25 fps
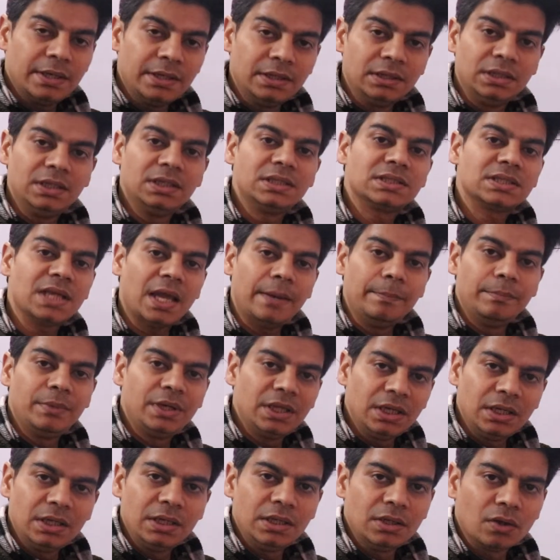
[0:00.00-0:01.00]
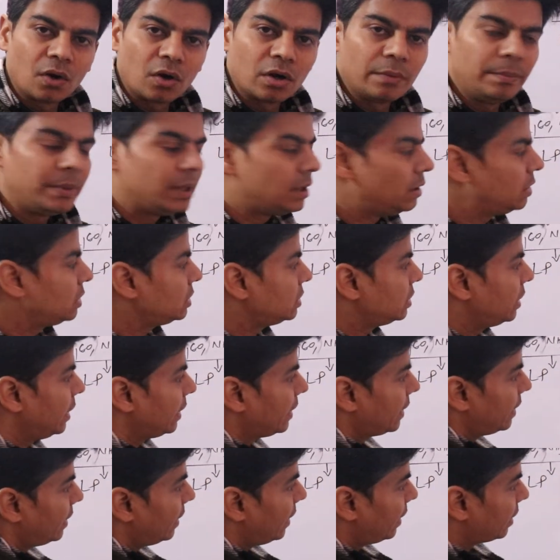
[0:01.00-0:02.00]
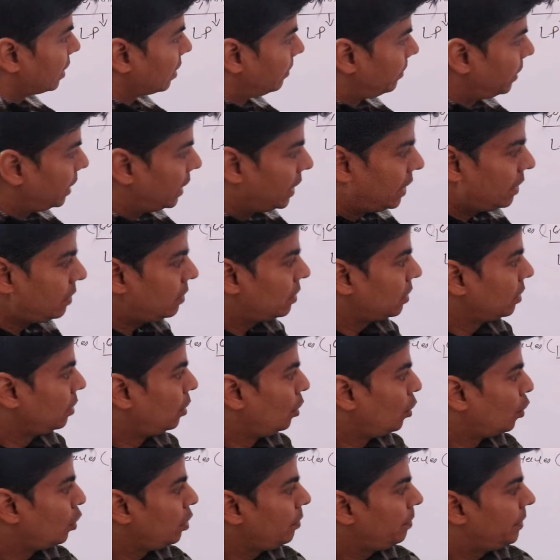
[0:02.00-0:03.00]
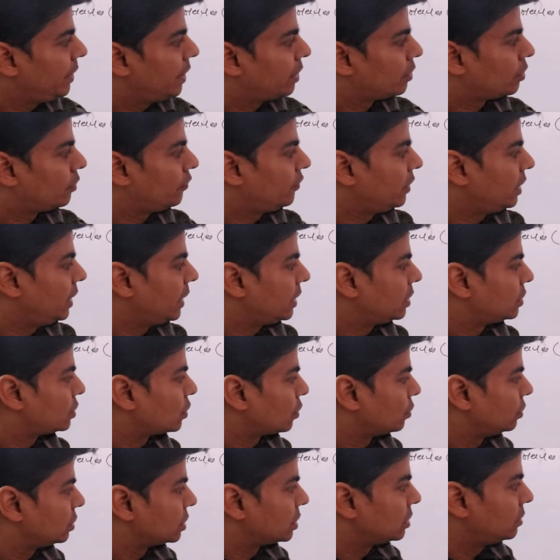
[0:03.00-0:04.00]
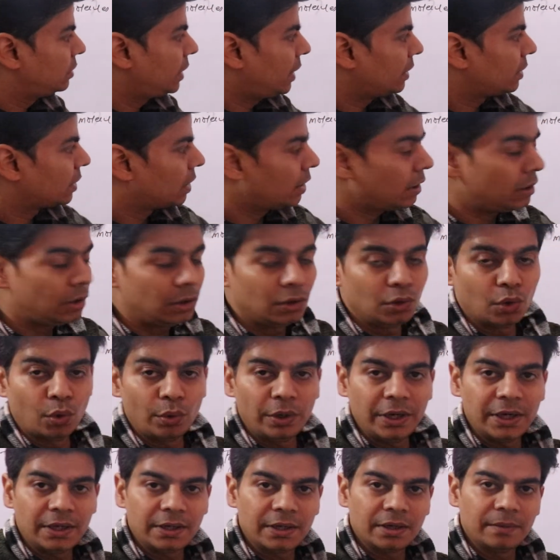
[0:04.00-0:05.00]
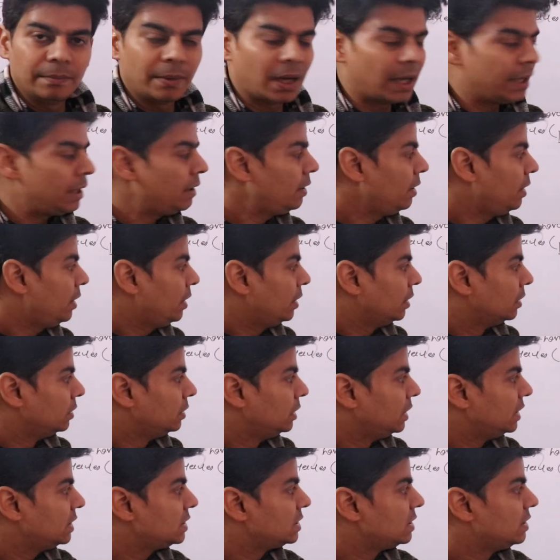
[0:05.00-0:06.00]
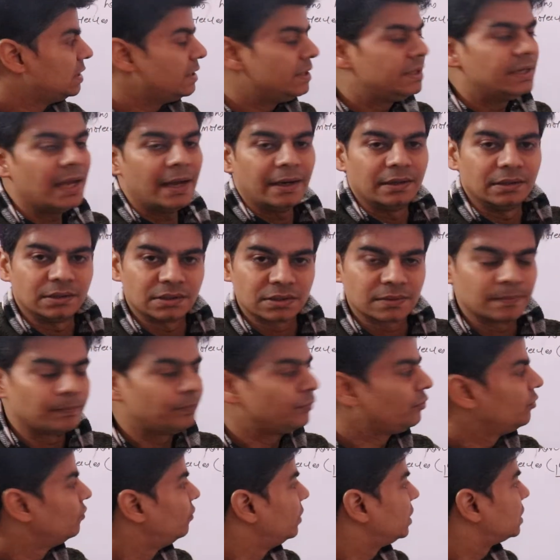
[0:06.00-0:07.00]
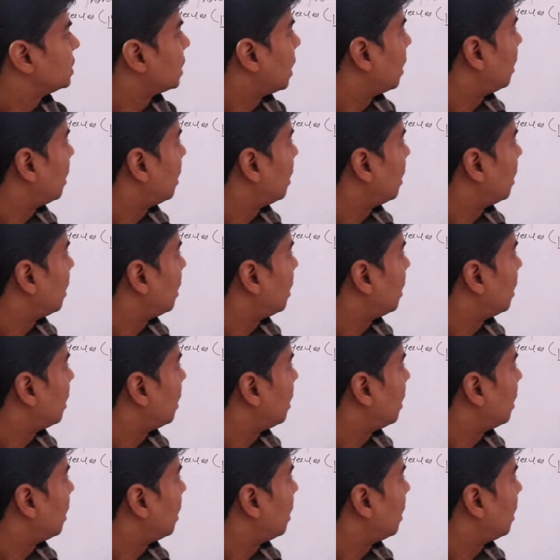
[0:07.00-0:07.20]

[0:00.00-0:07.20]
In these empty d orbitals, they can accommodate lone pair of electrons that are donated by these ligands, which